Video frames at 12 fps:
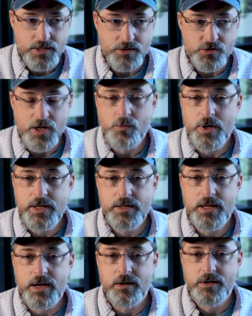So I went in
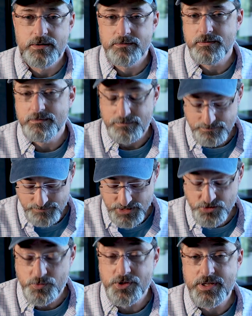there, and
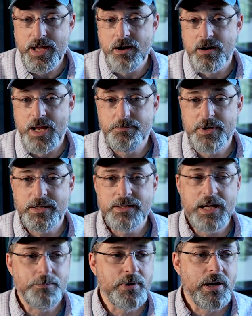this was there, and I picked
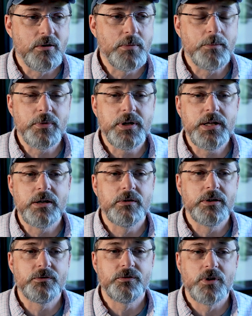it up. And I remember
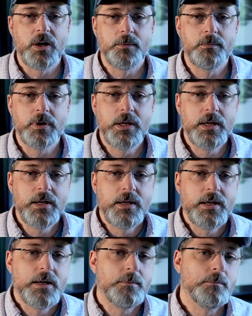hearing from
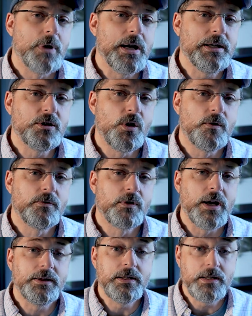Mike
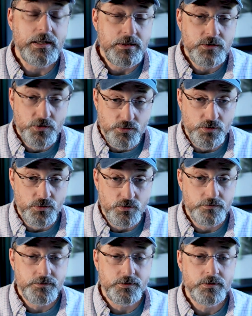over at the In
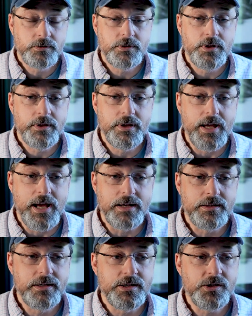Groove
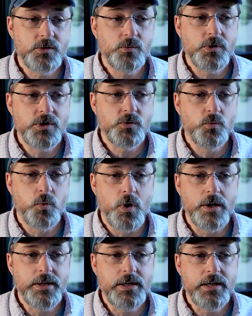that this was
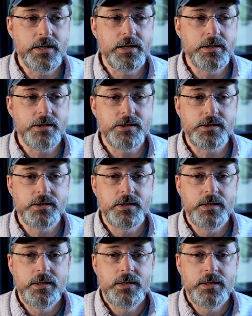one of his